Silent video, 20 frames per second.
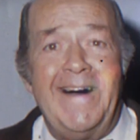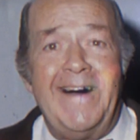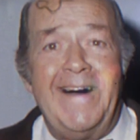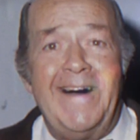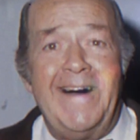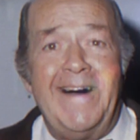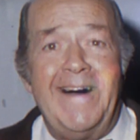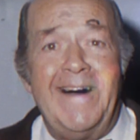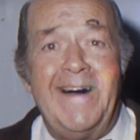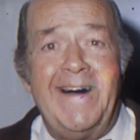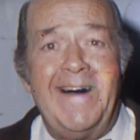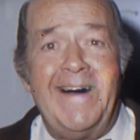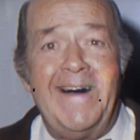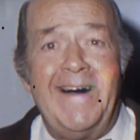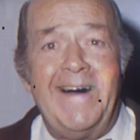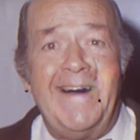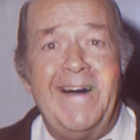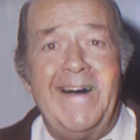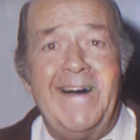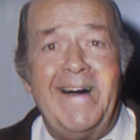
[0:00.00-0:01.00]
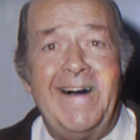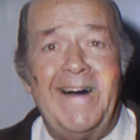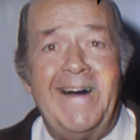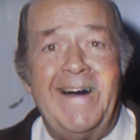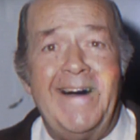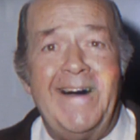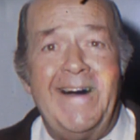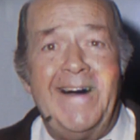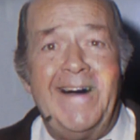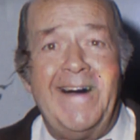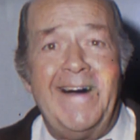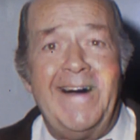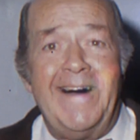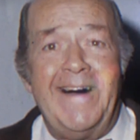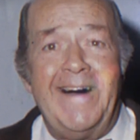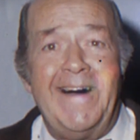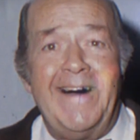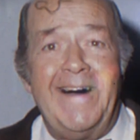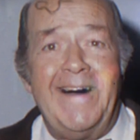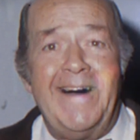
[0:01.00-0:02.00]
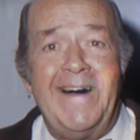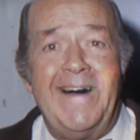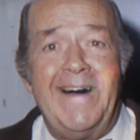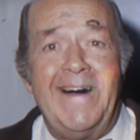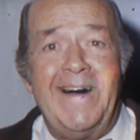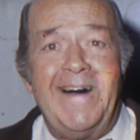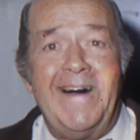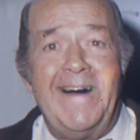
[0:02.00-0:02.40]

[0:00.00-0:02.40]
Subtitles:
be. Then they shot the live